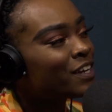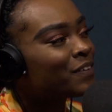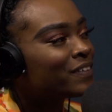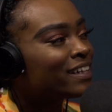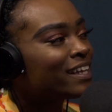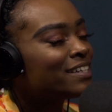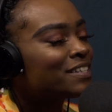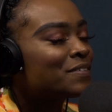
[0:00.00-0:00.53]
I
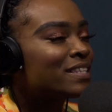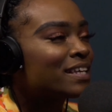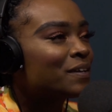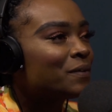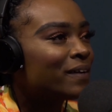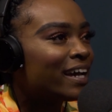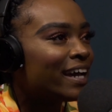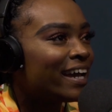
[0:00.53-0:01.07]
realized I was like,
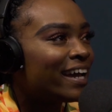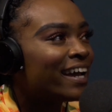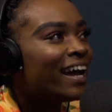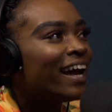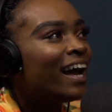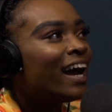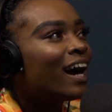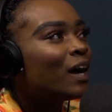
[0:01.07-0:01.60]
okay,
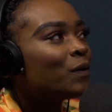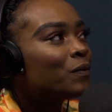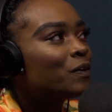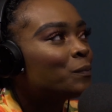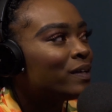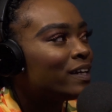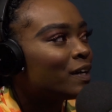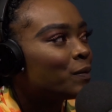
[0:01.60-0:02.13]
I want
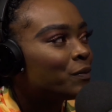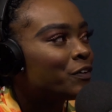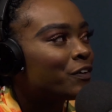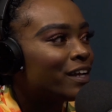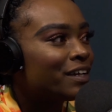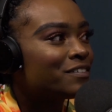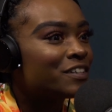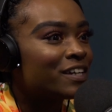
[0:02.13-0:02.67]
to become a
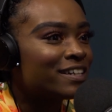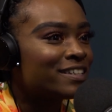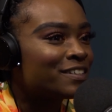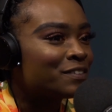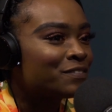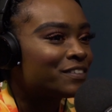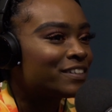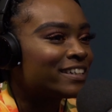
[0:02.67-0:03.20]
creative
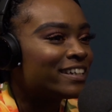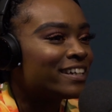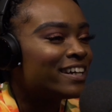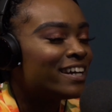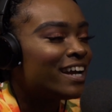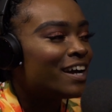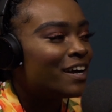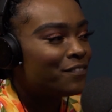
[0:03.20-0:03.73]
director for
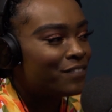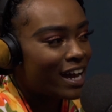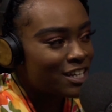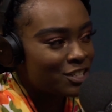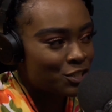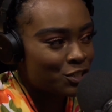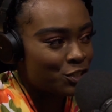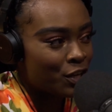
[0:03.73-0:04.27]
a
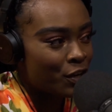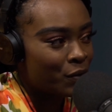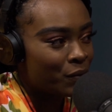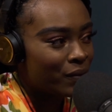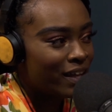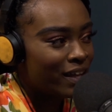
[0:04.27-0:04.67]
fashion show.